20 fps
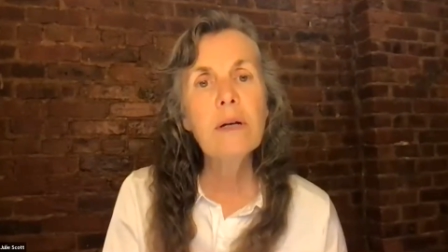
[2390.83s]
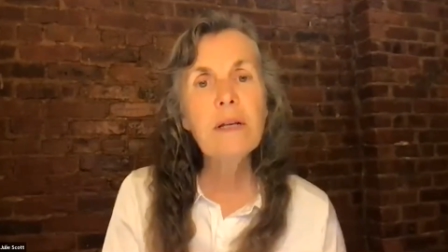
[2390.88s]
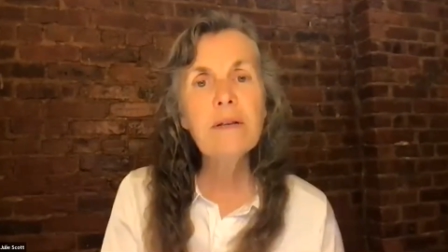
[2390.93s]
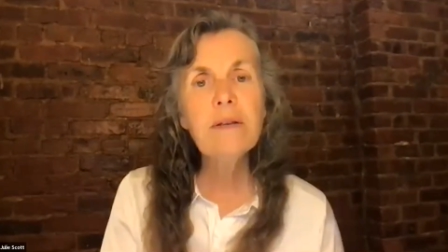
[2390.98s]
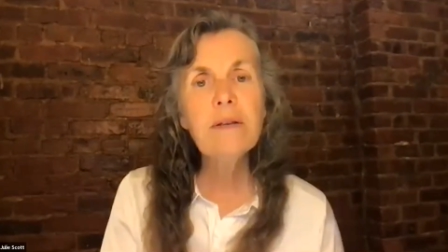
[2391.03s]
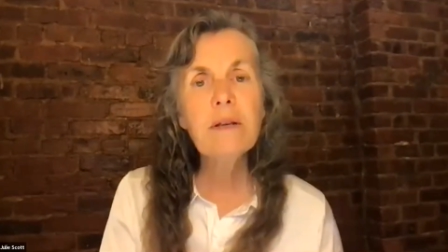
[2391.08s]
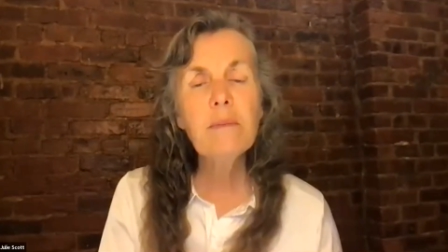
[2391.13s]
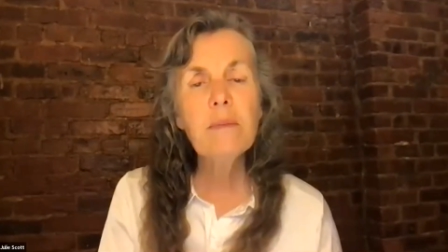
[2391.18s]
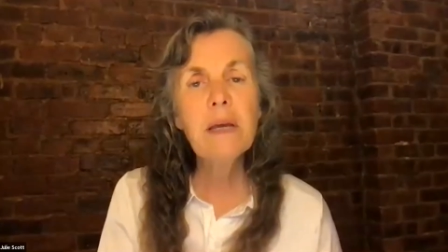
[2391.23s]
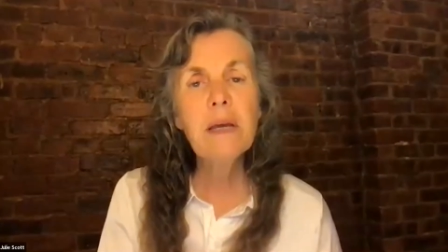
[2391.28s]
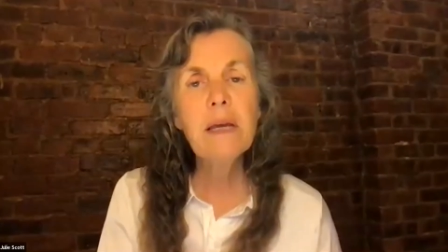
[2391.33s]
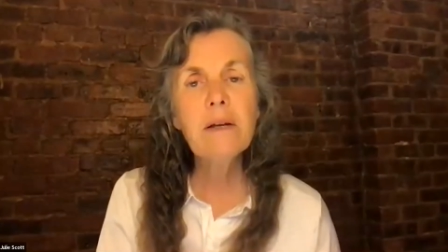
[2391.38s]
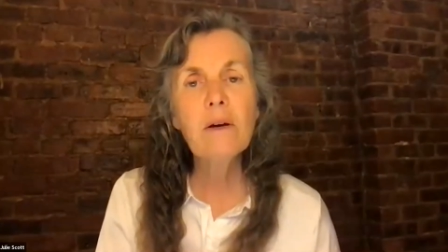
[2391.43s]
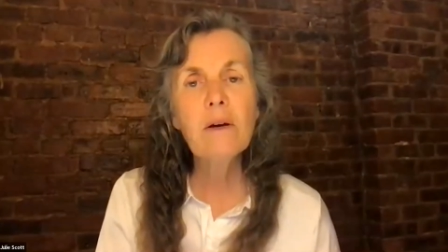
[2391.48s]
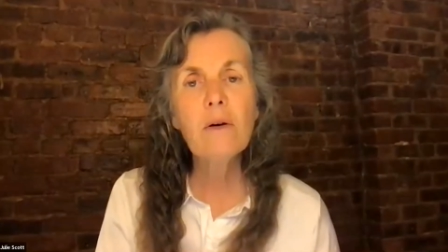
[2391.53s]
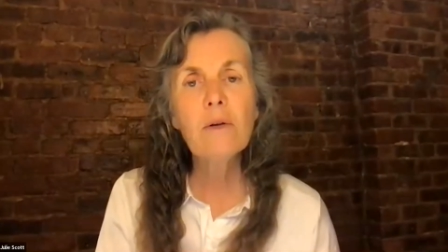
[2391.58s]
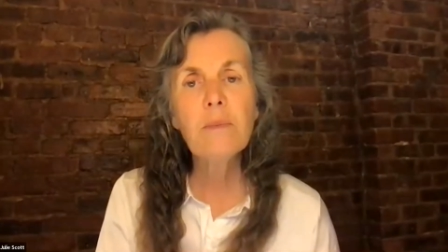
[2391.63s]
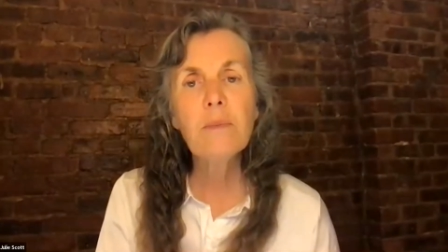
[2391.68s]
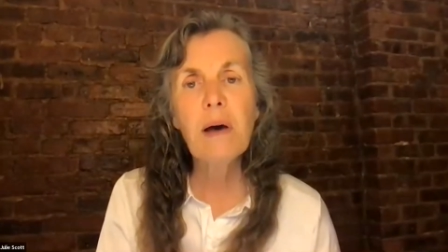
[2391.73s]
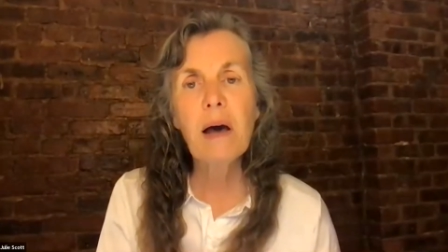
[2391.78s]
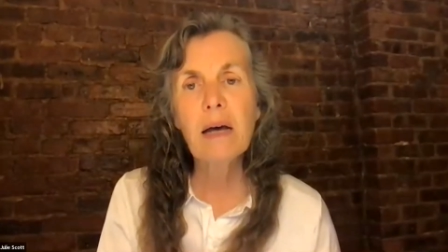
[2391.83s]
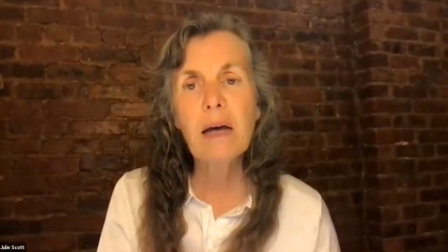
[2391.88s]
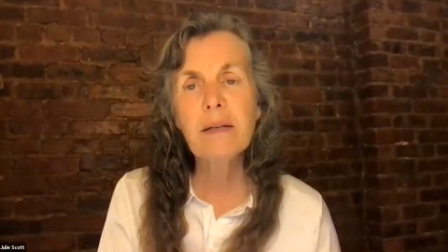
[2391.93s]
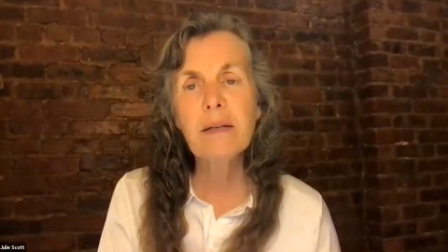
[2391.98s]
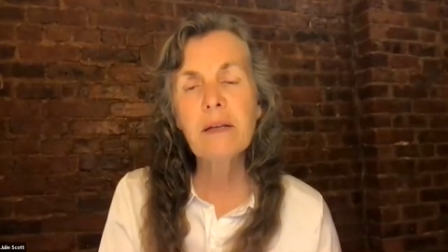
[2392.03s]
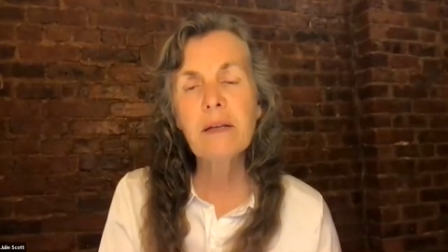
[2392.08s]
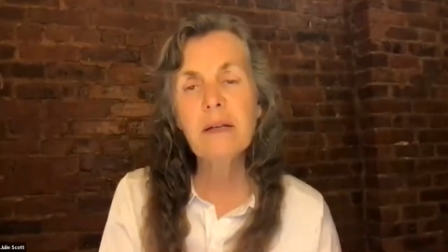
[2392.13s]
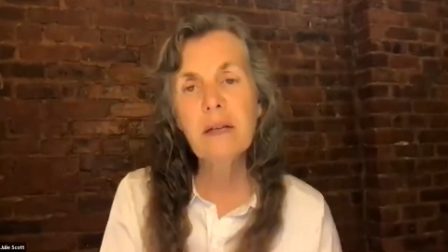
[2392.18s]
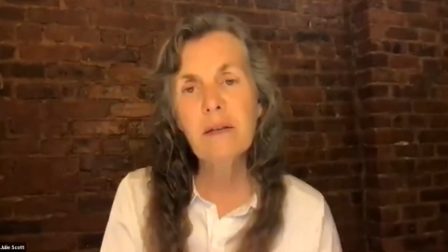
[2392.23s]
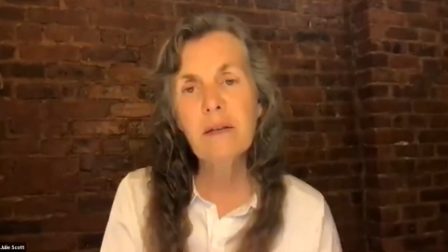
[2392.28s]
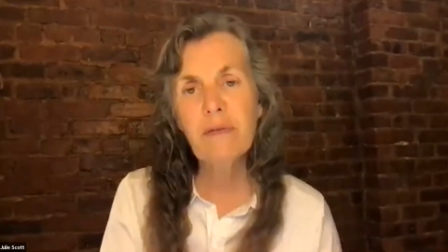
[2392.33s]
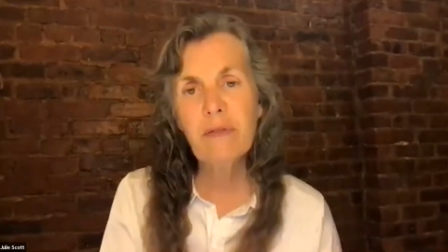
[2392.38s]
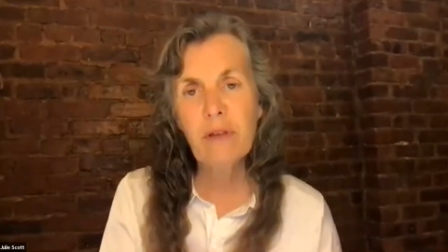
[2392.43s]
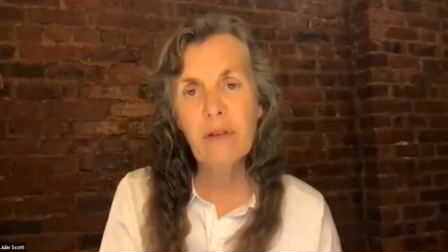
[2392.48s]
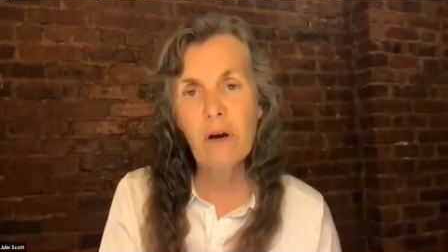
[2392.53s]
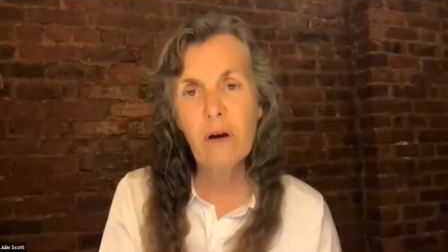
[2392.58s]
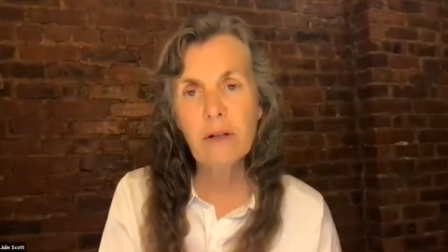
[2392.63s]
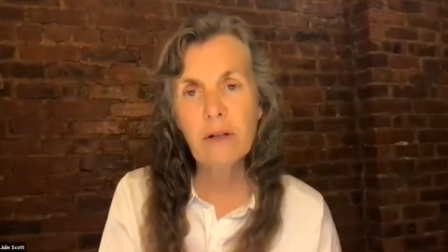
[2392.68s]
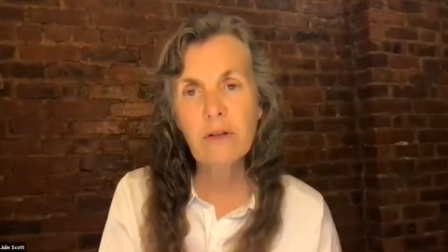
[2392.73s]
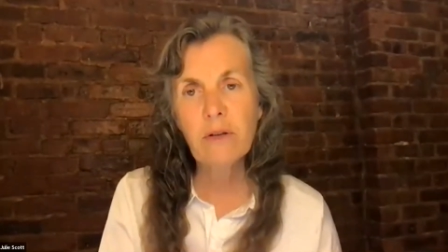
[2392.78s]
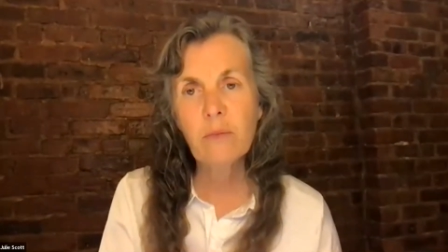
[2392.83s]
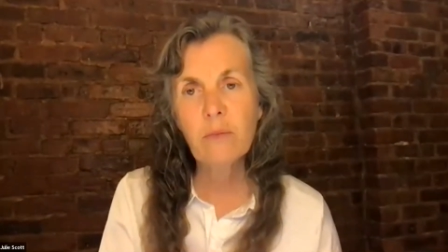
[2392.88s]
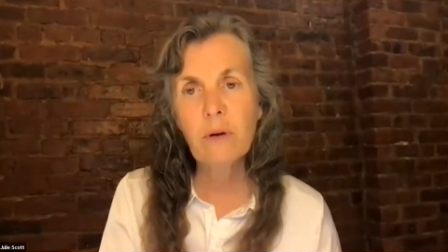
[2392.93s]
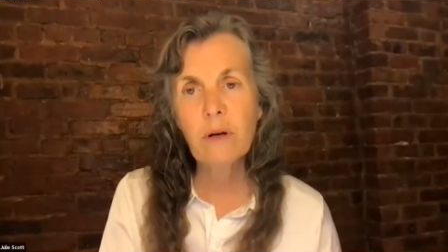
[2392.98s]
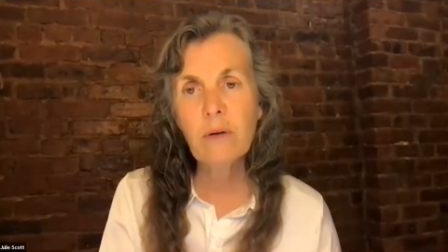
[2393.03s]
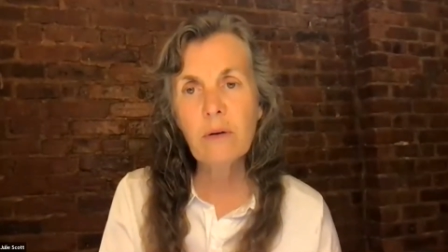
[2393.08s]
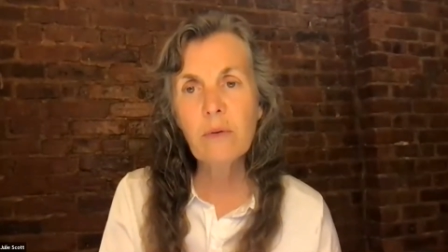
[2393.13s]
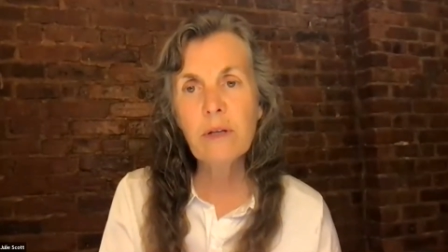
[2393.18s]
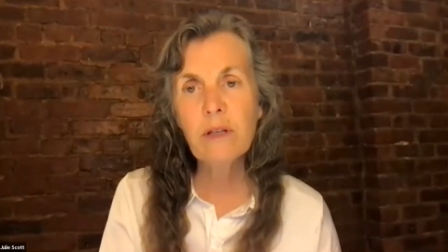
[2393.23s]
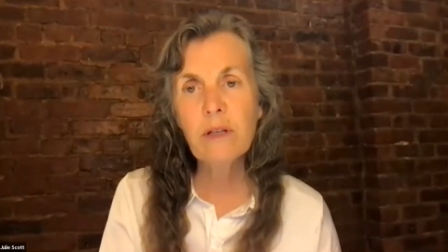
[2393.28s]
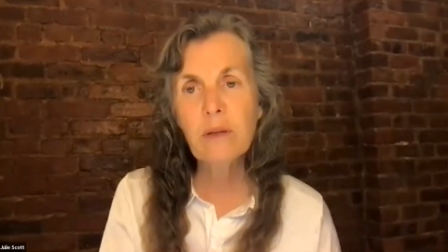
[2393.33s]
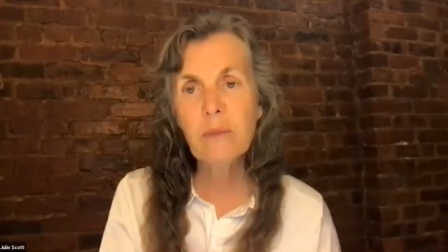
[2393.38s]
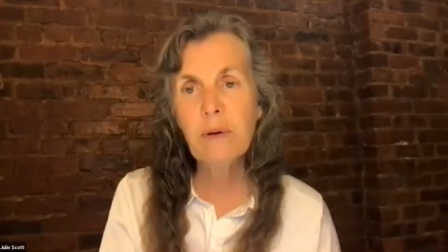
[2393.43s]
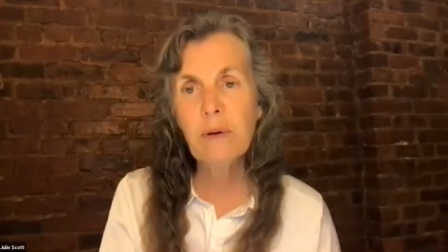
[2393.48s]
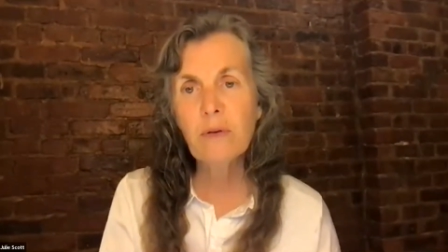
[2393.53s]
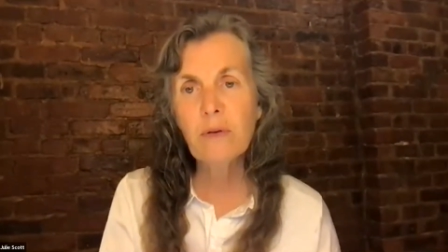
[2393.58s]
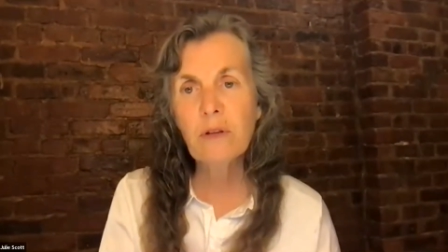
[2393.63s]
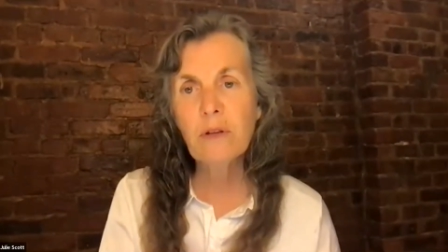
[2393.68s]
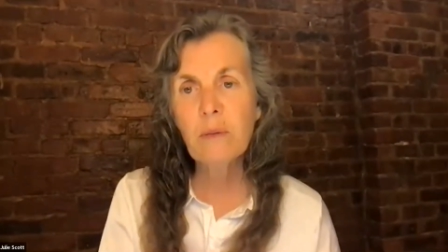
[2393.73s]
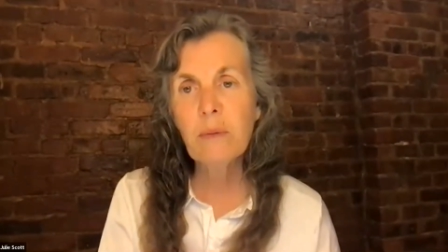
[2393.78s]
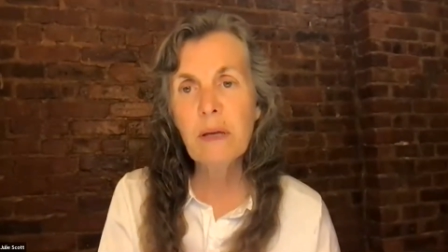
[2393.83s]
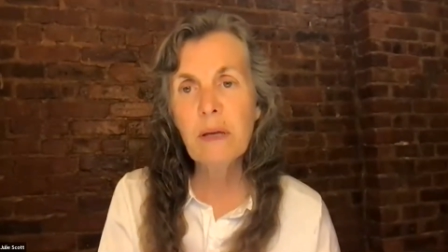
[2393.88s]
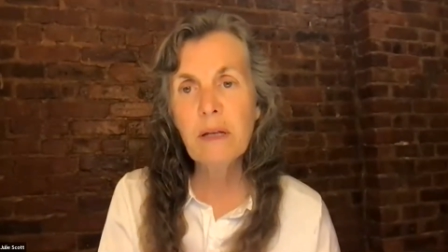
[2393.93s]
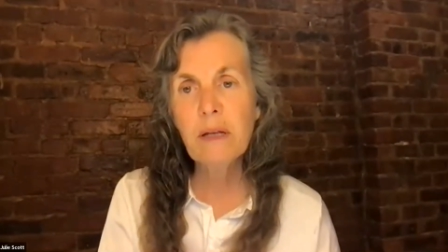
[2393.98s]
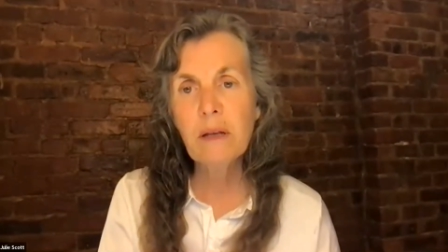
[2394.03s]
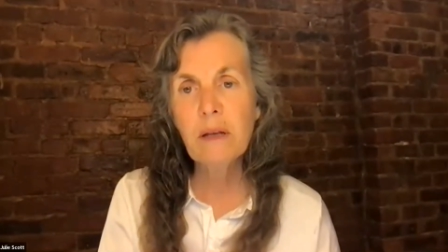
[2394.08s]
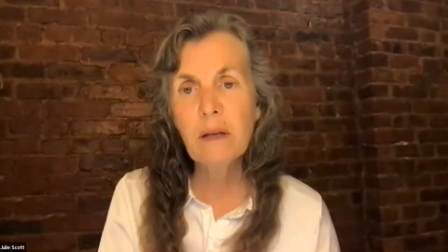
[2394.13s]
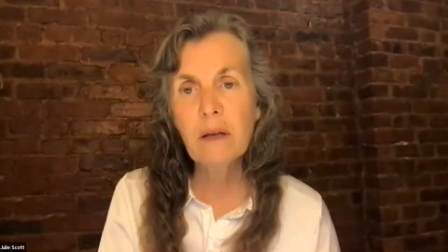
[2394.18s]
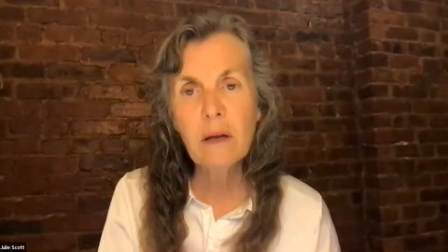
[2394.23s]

does it mean to hold positive thoughts? What are we supposed to be?